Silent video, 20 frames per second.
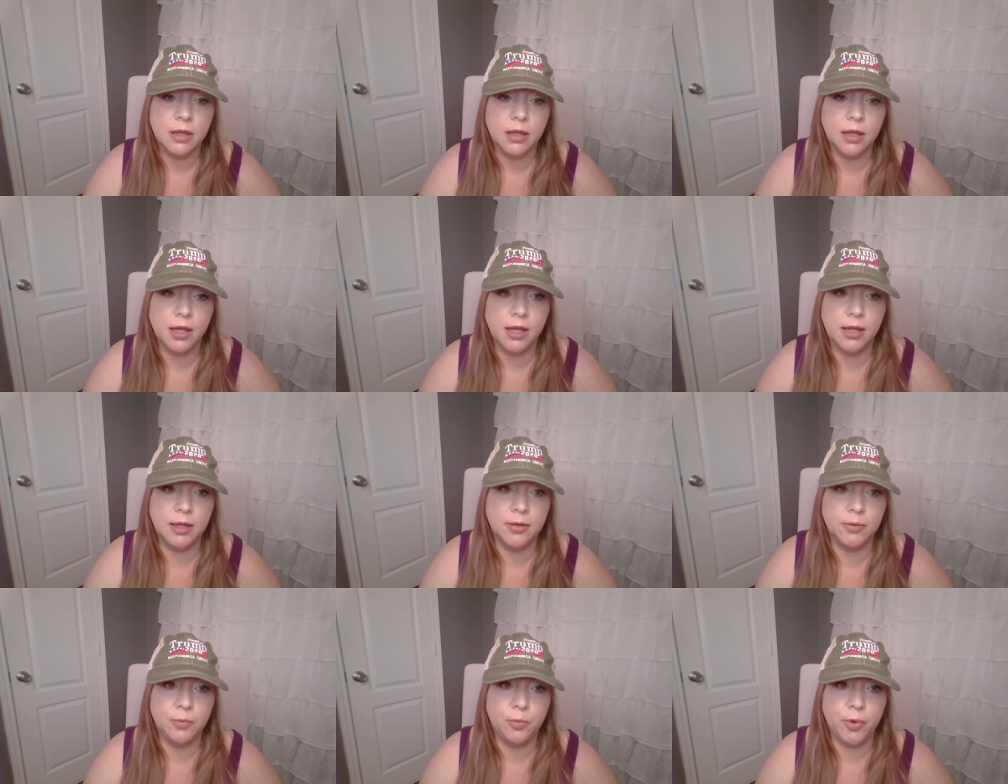
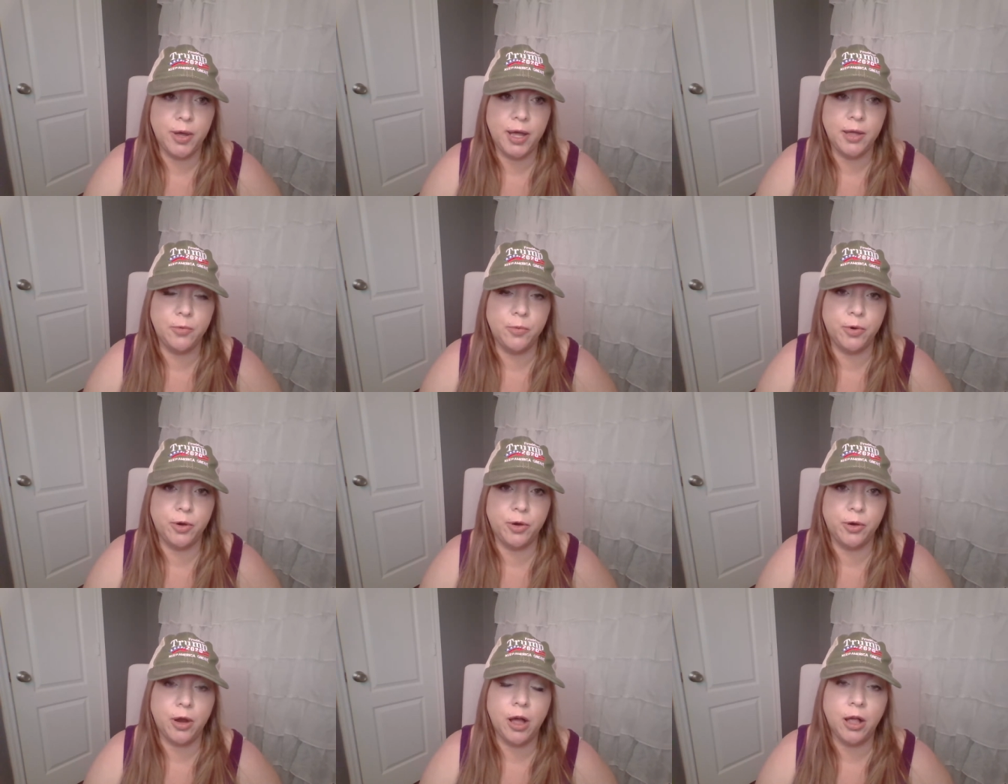uh, what
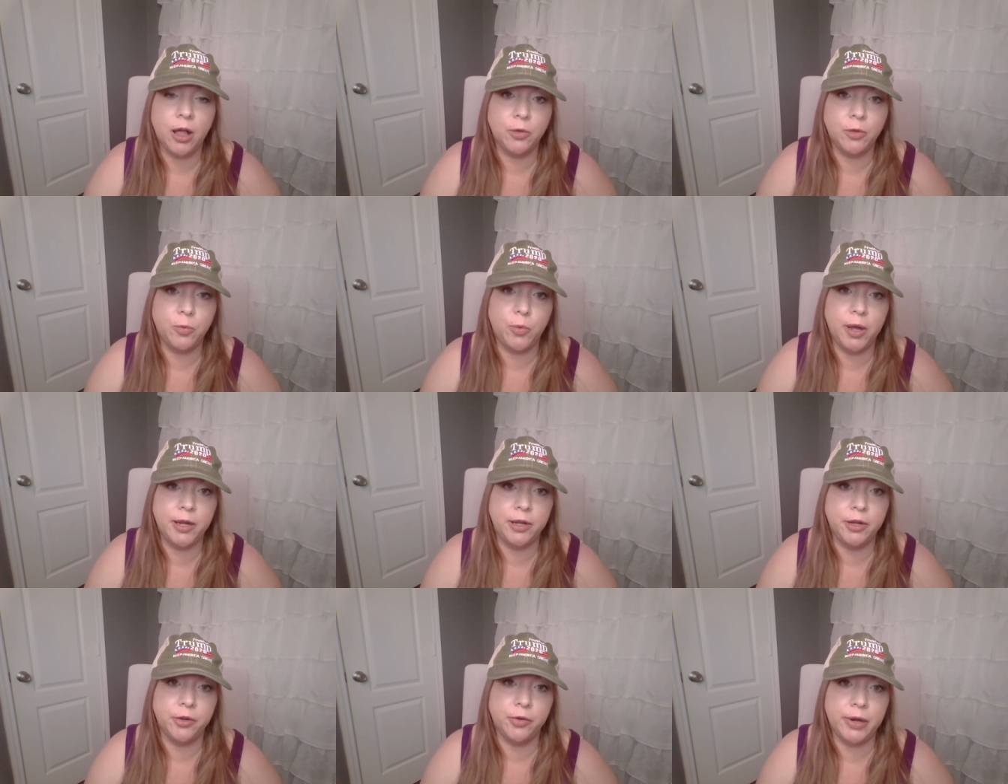we're all
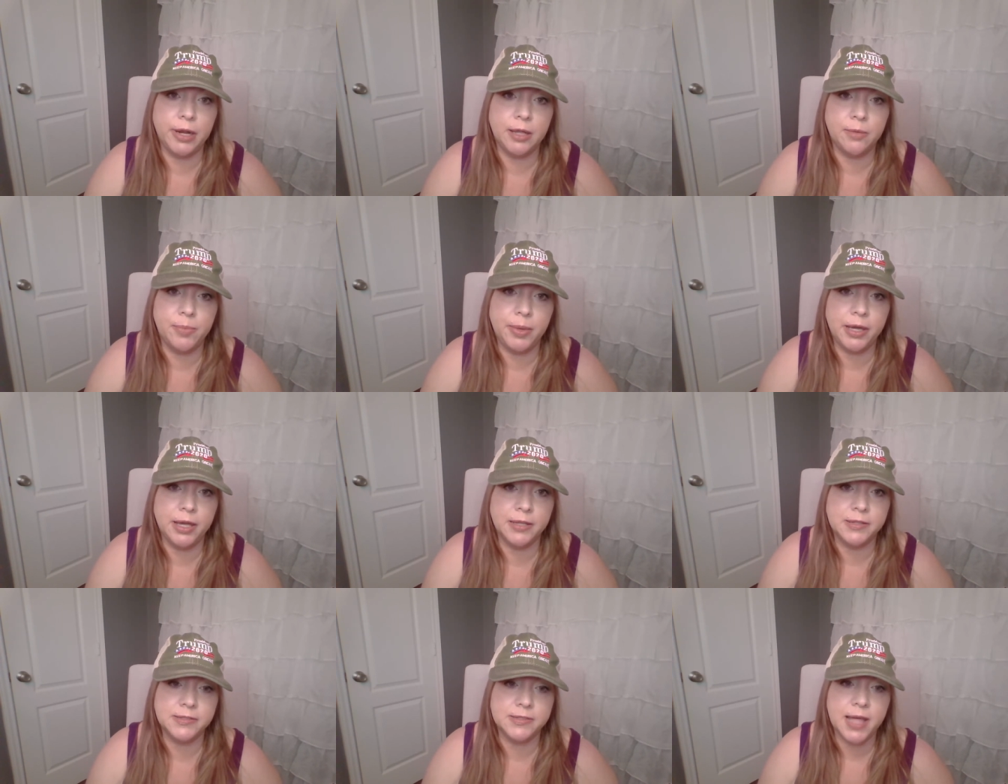wondering
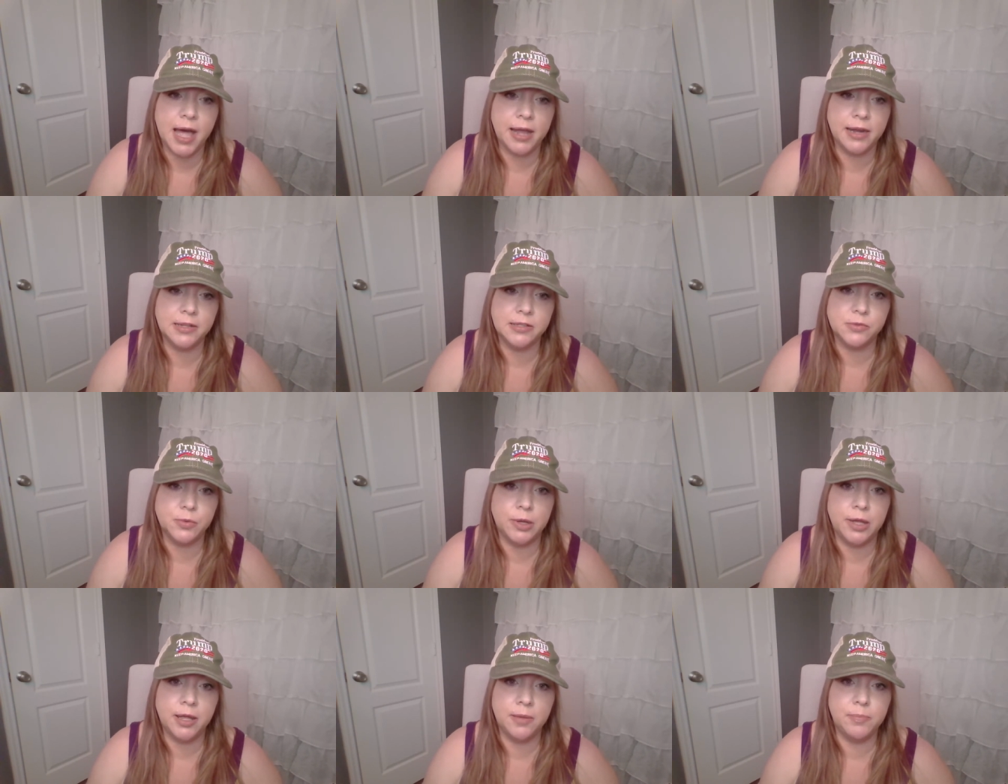because that
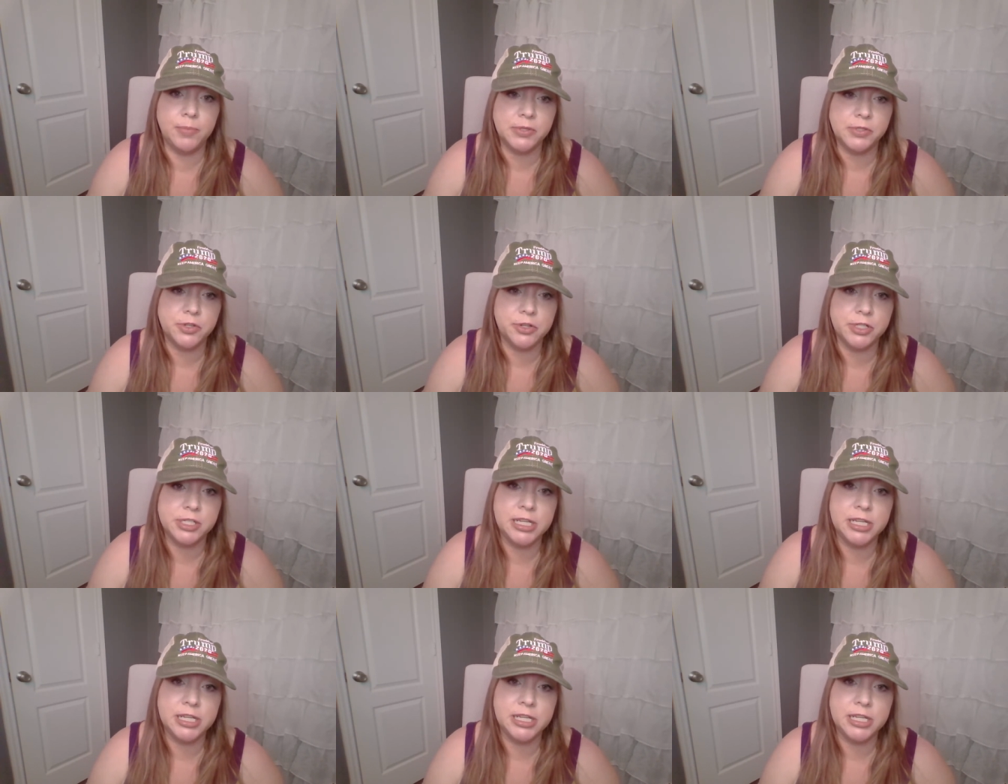is what Mr.